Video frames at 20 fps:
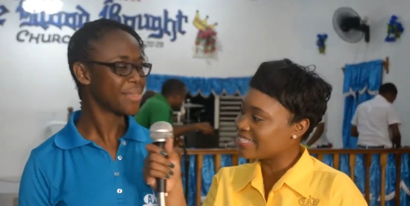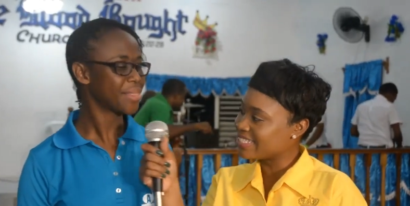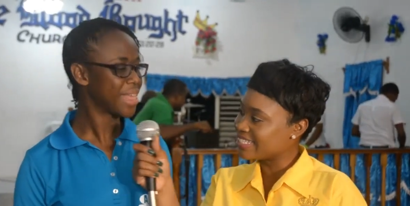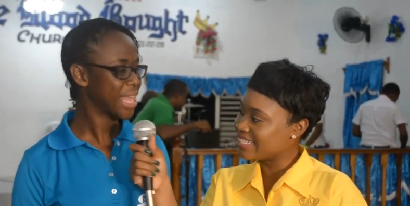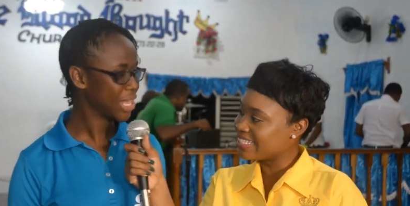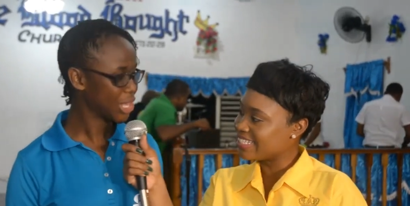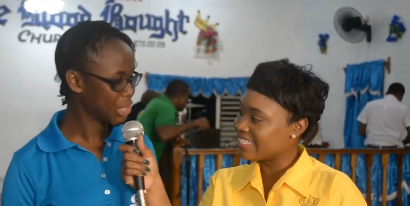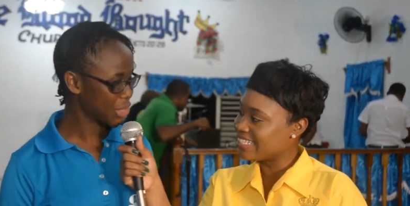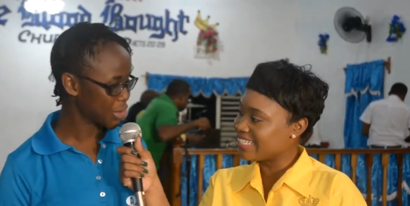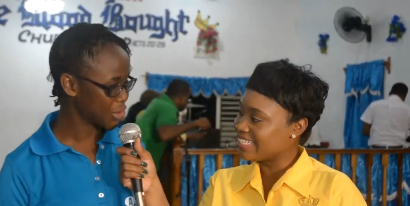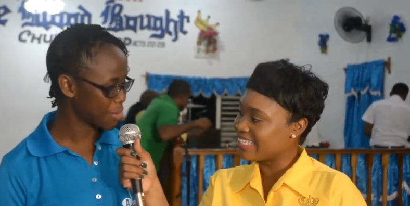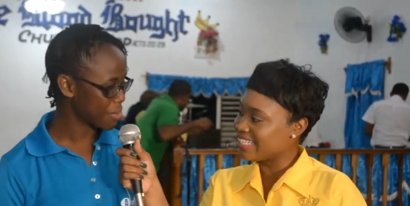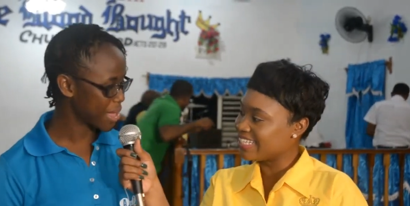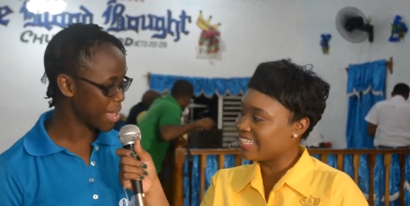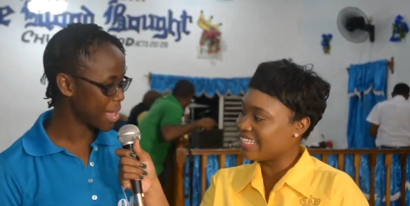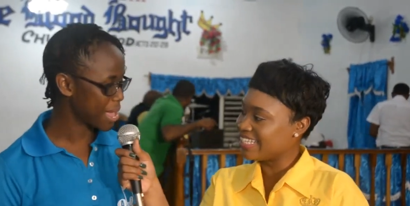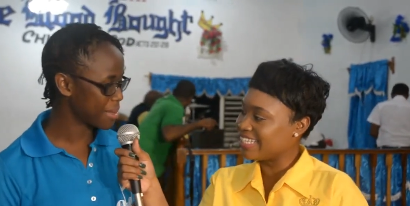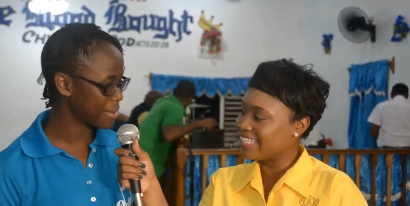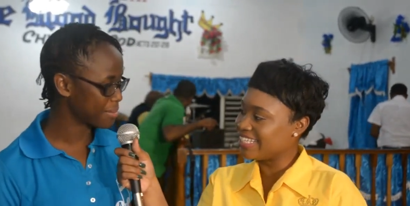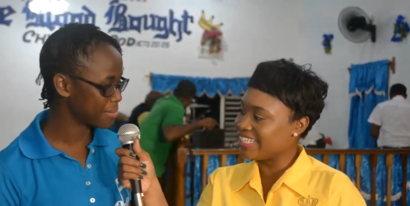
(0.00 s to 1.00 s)
Speaker 1: Thank you,
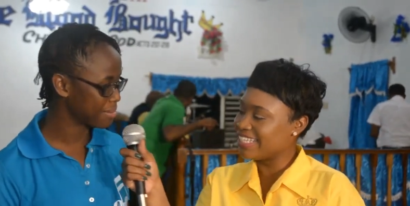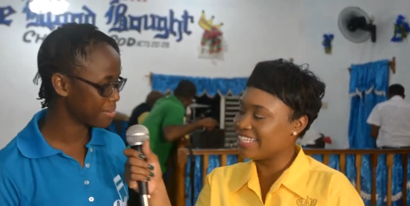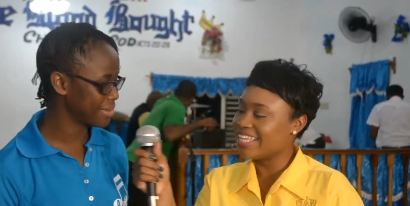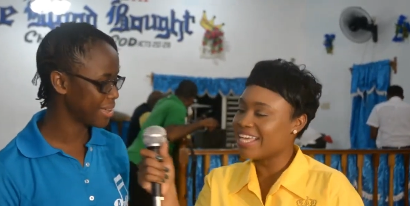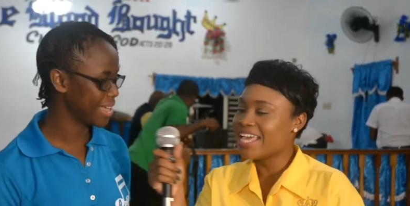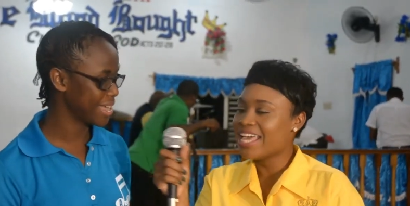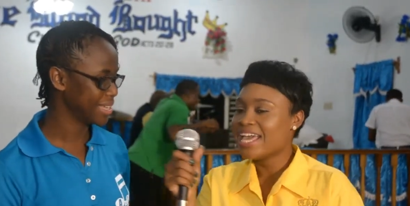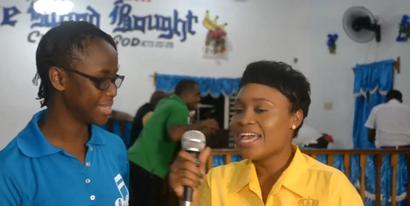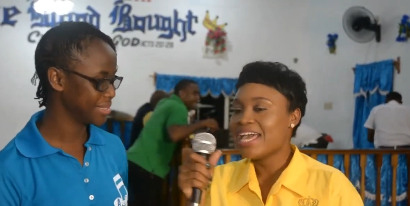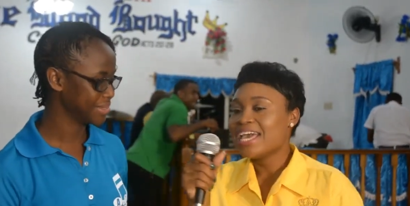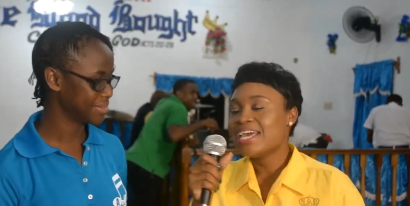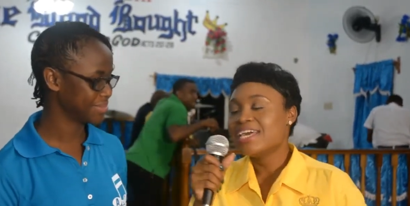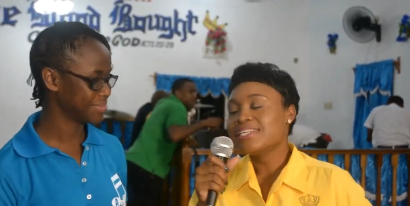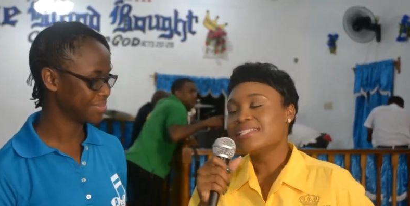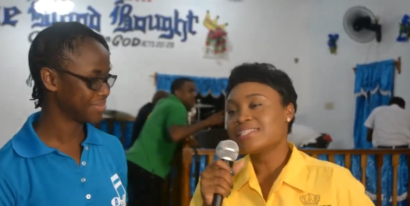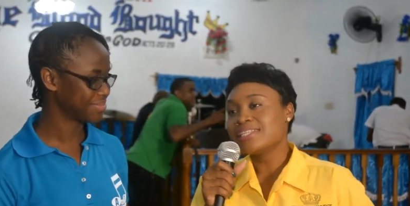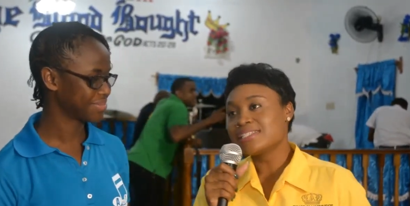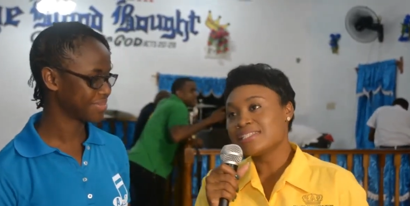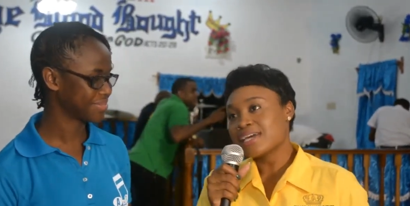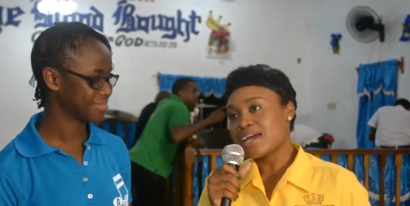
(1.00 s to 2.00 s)
ma'am.
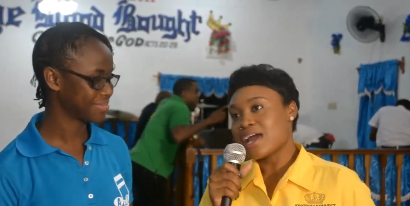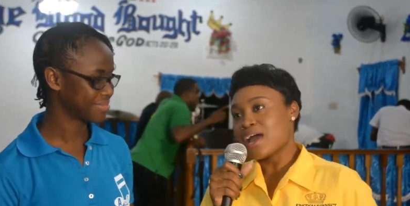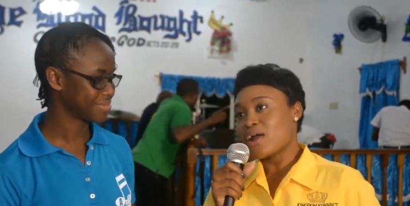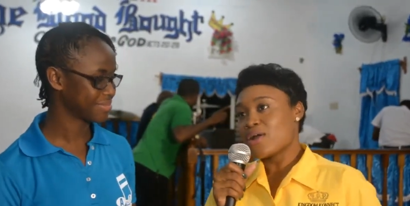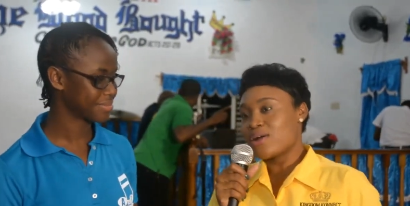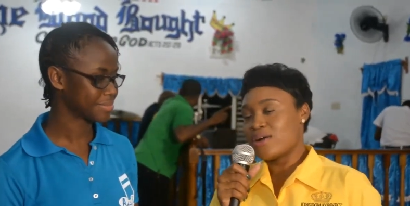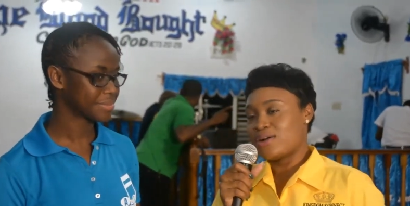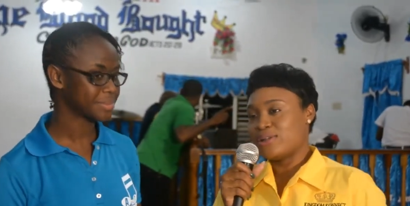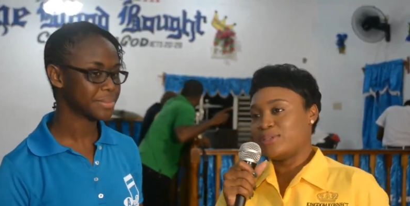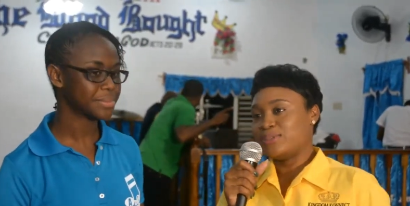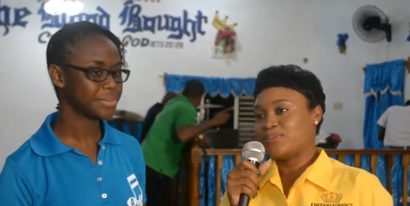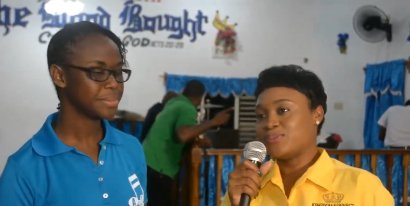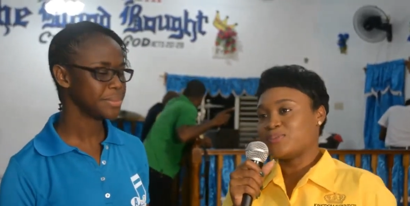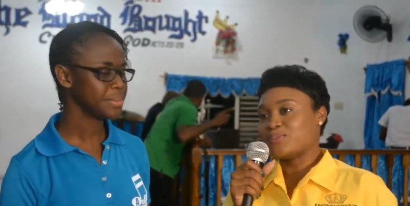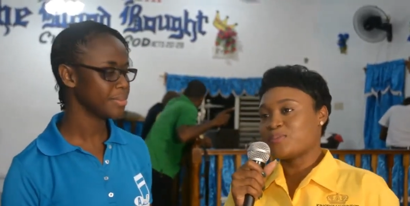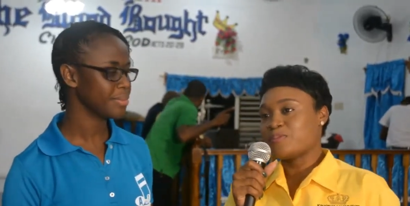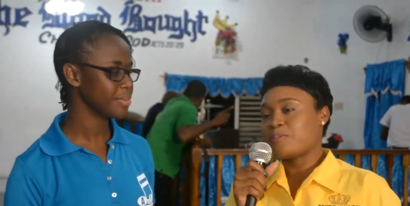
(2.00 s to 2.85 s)
Sister Carol,